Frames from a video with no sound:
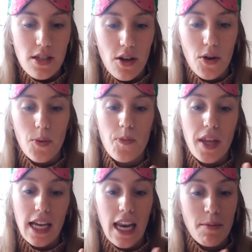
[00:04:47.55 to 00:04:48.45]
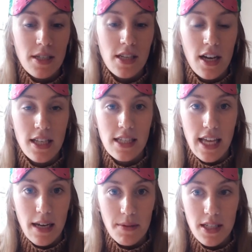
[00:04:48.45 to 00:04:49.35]
So a clementine
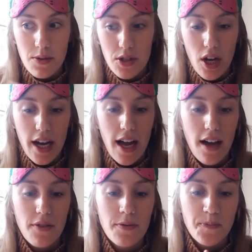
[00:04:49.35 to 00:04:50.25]
segment, which I have,